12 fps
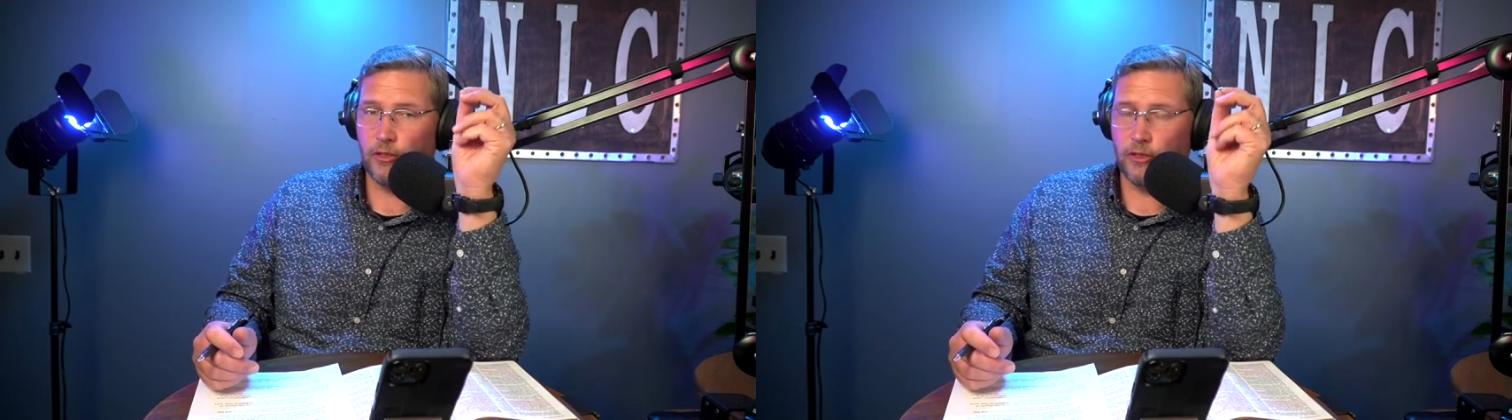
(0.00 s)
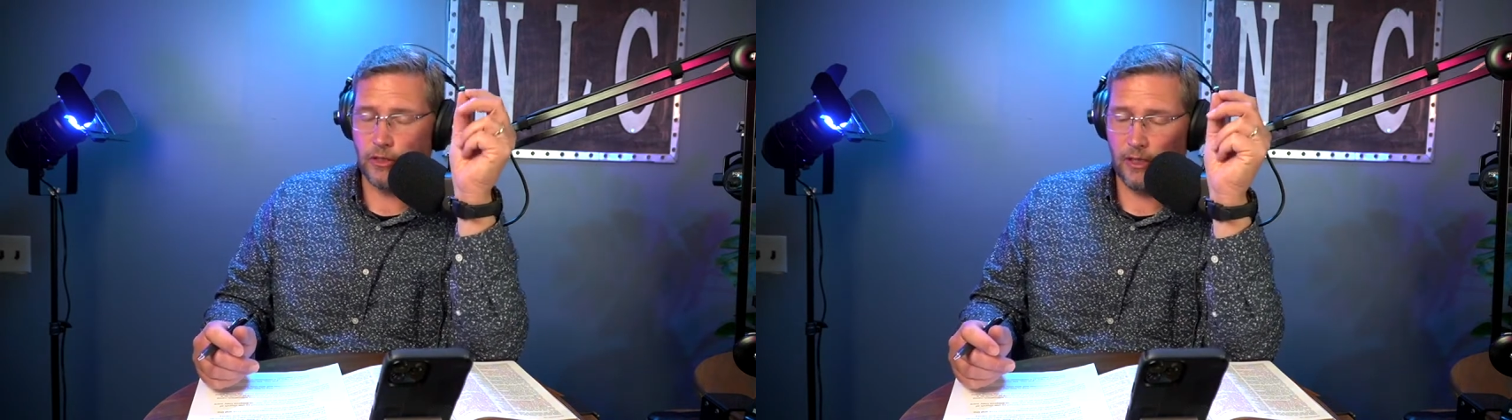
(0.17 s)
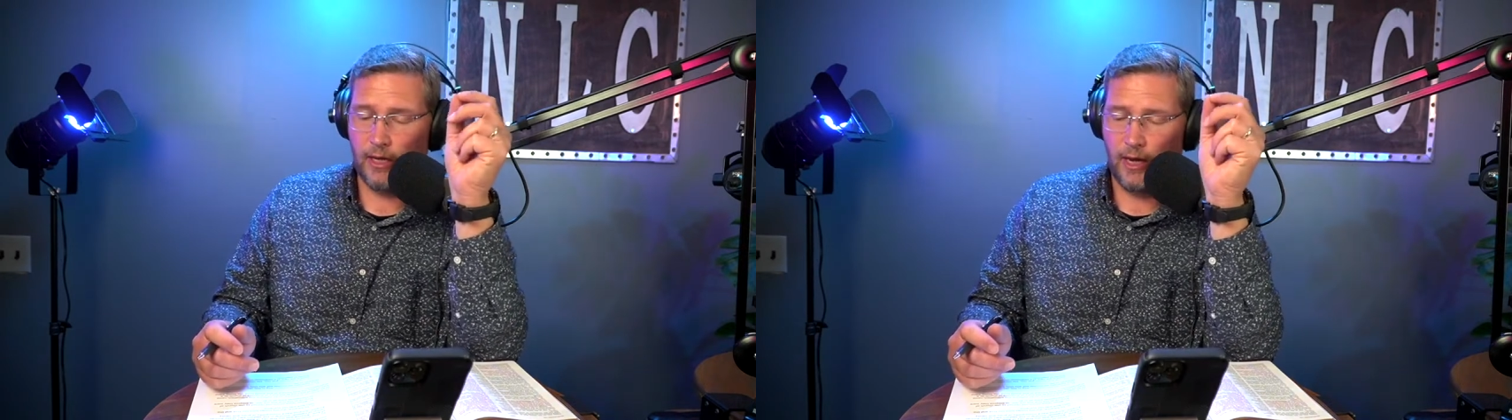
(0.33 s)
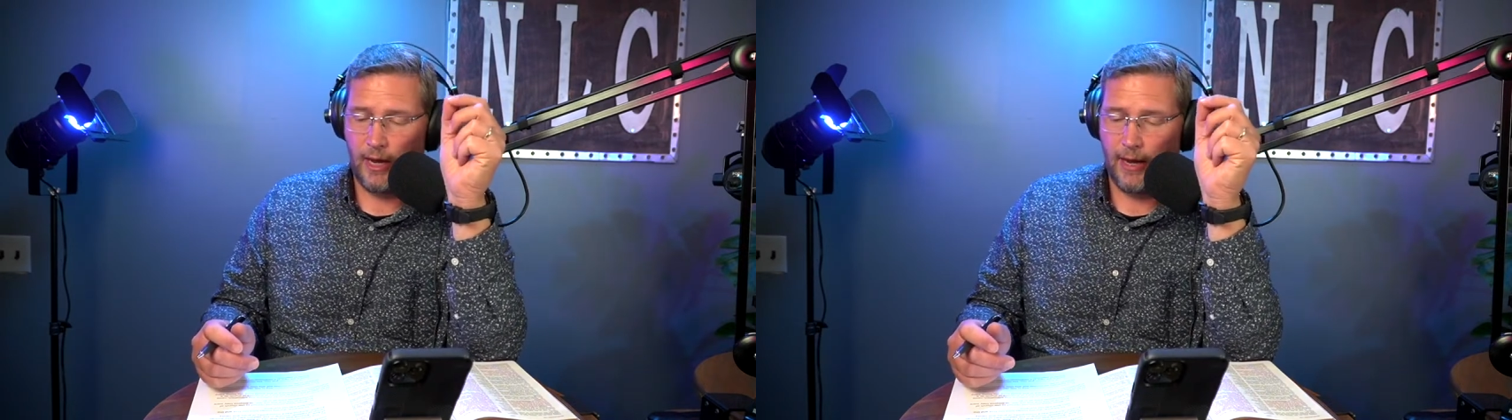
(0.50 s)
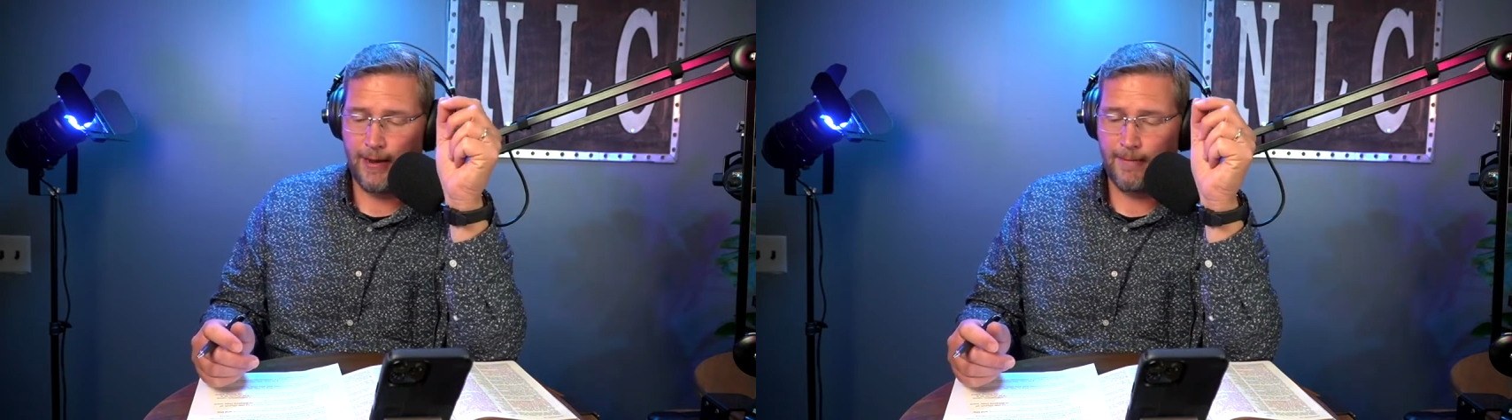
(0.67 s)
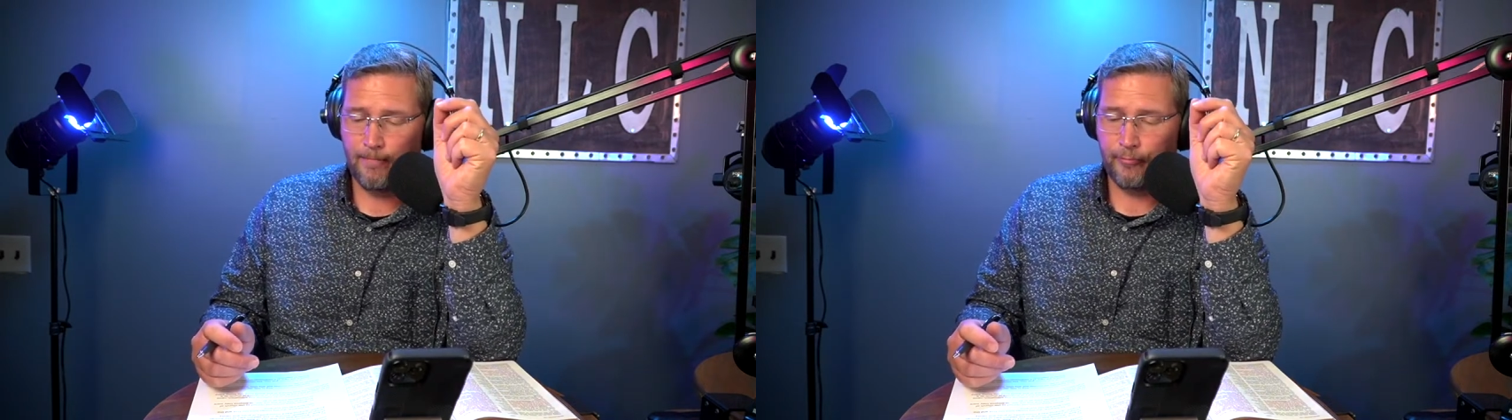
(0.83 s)

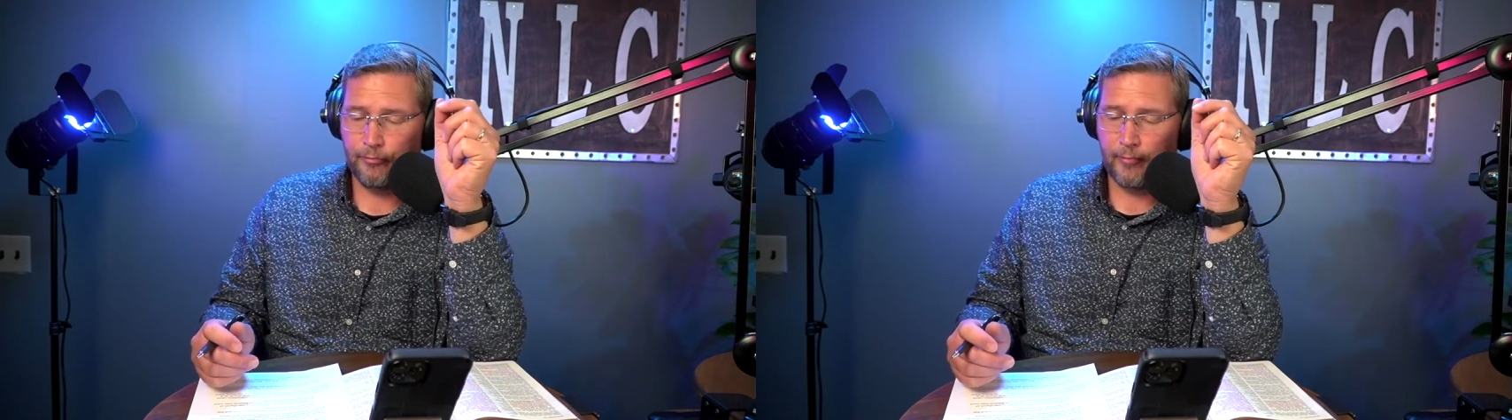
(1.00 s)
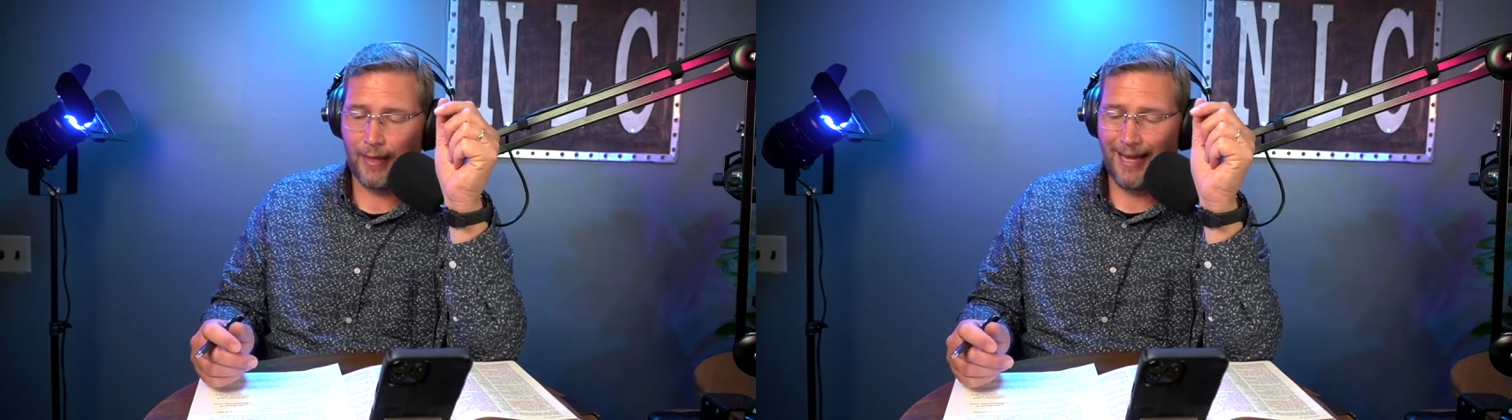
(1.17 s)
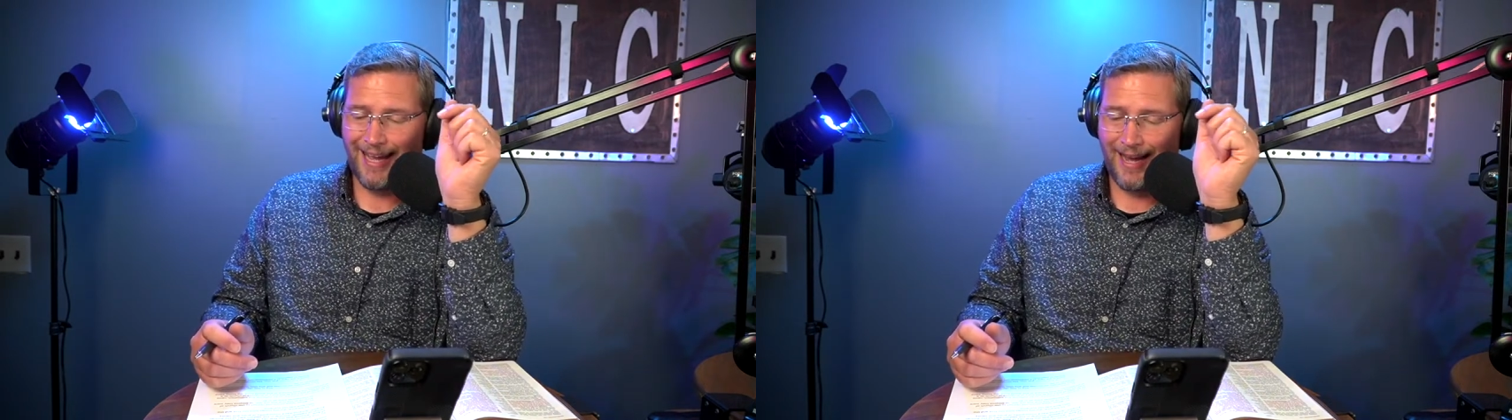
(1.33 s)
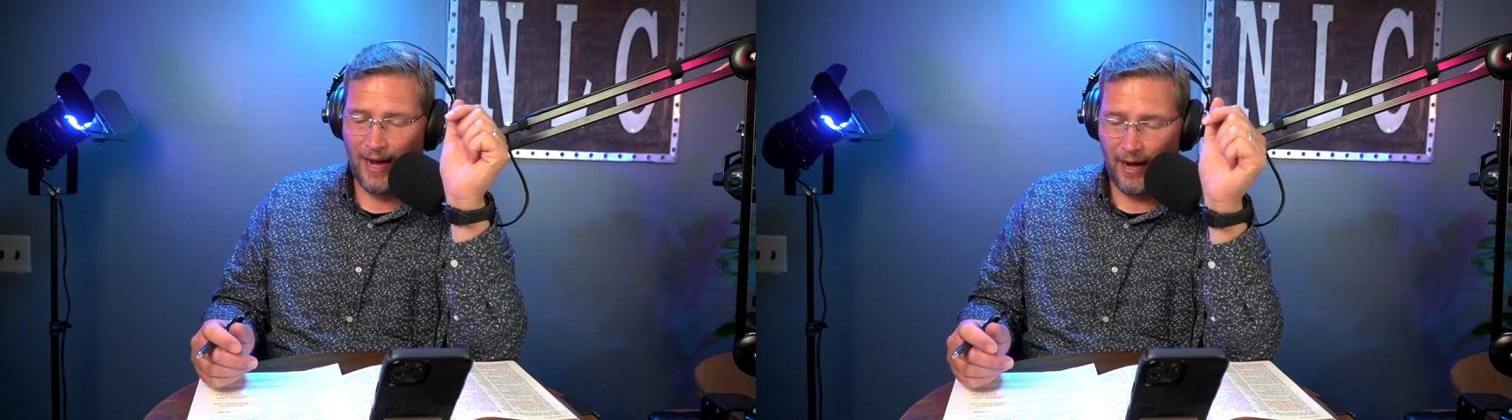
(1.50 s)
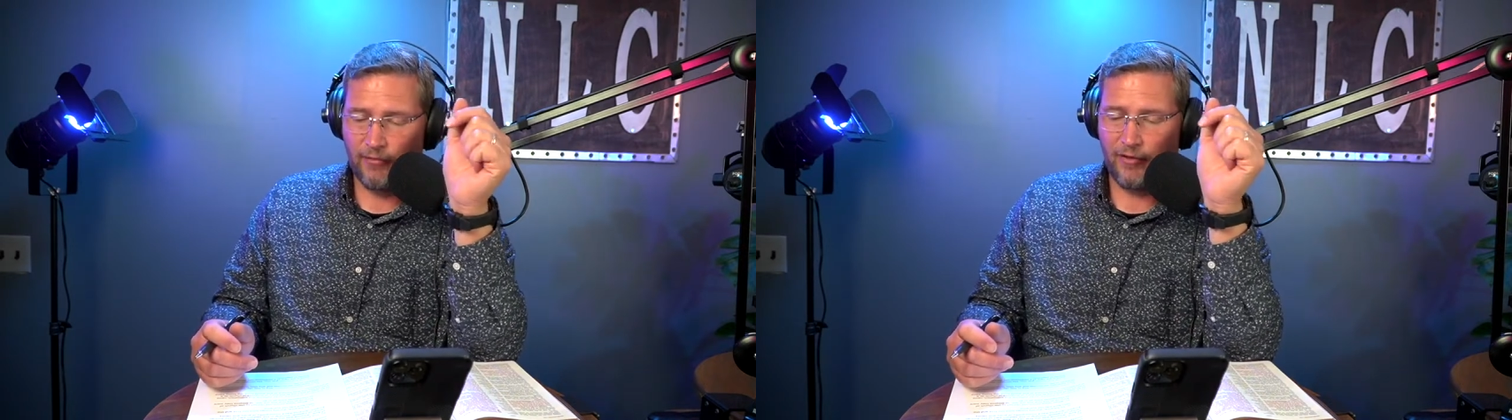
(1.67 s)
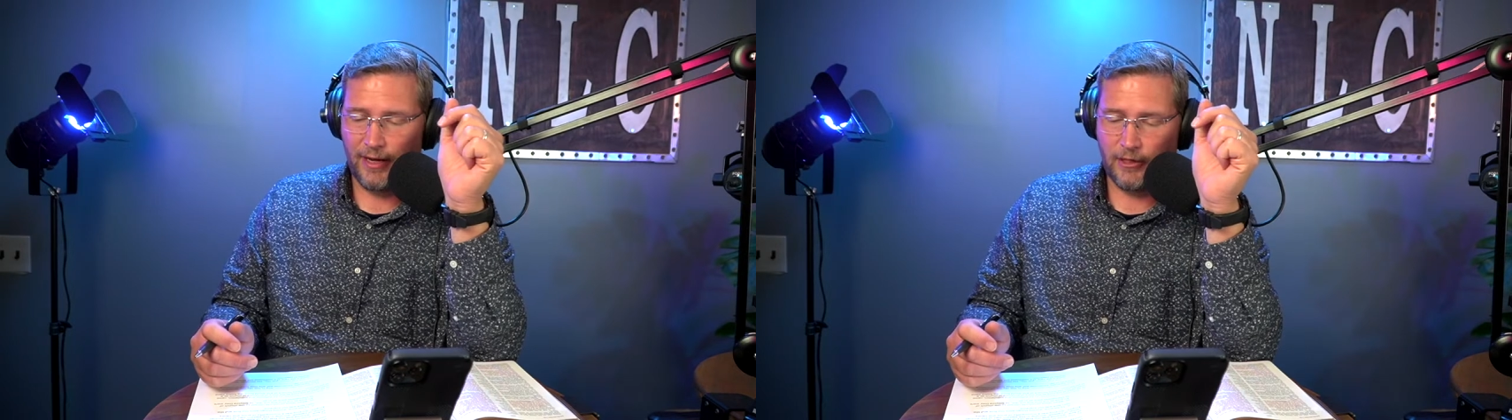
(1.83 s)
city
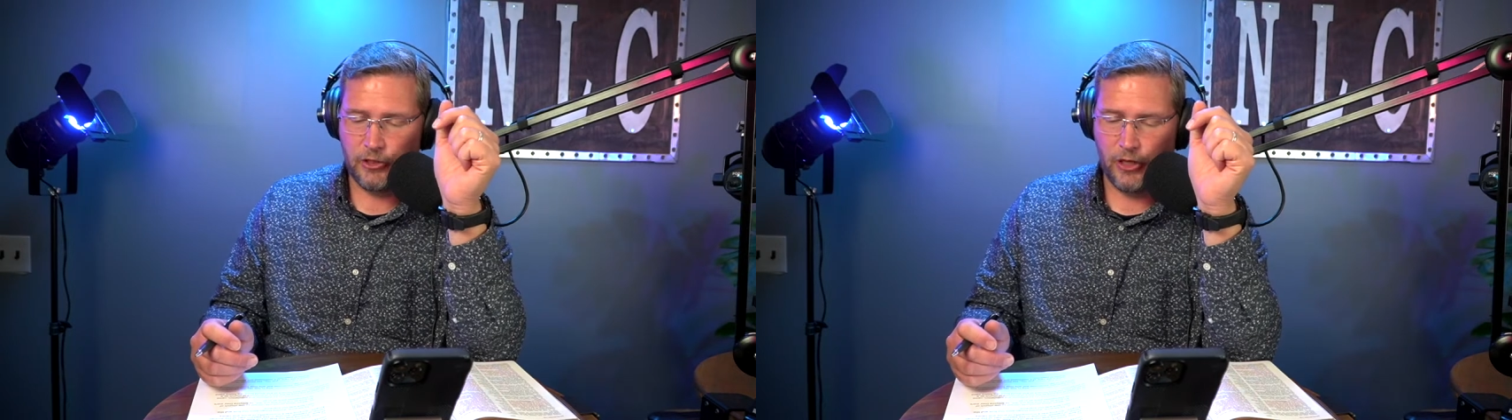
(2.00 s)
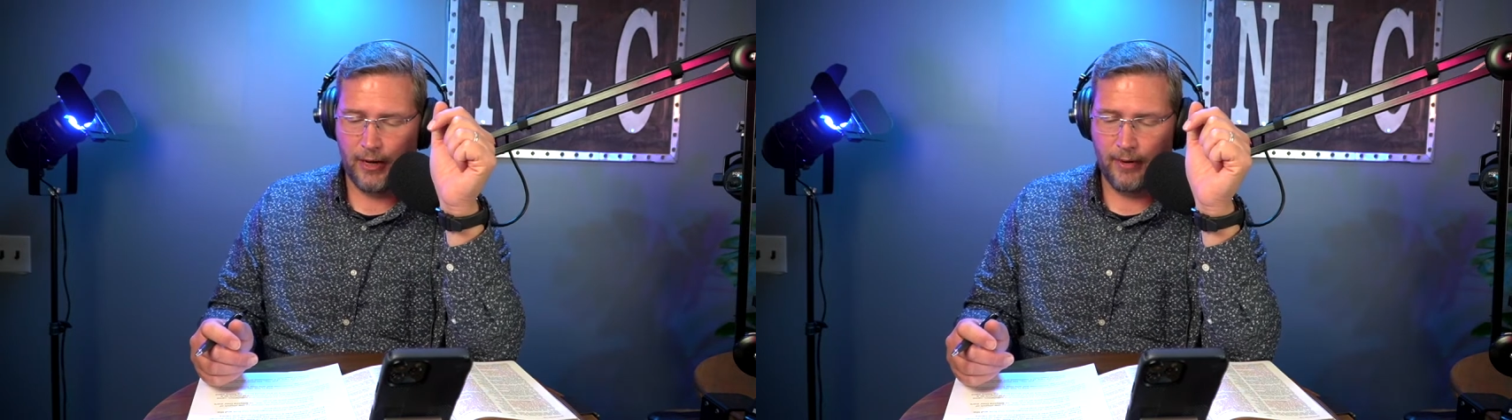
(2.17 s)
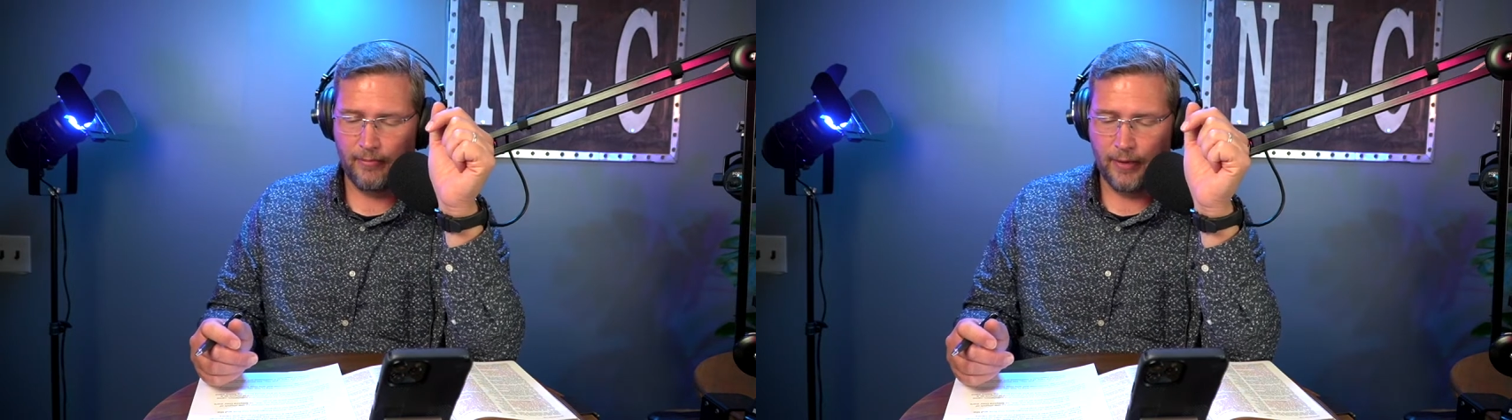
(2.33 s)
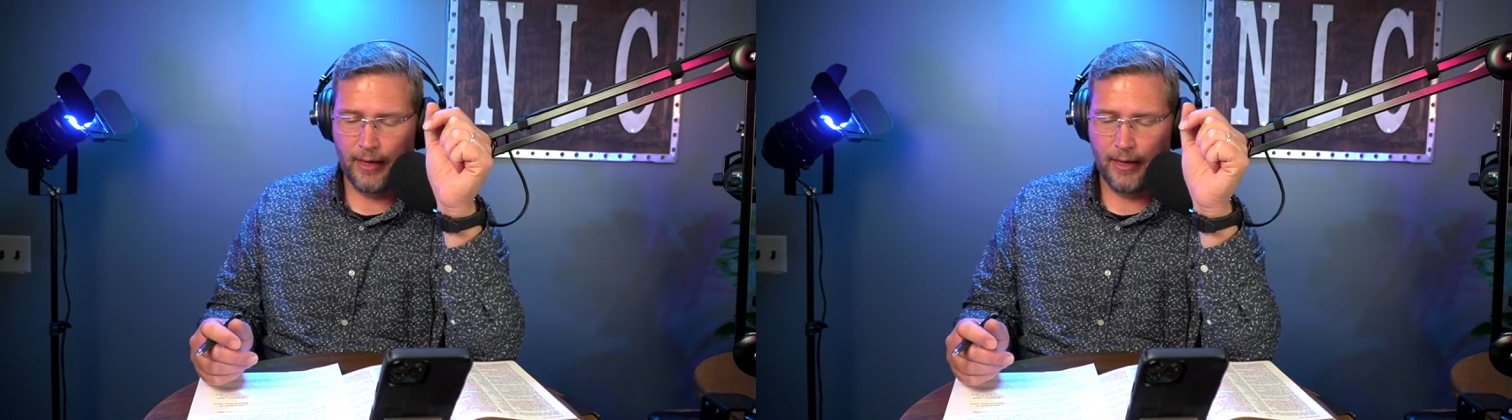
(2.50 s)
of Asia.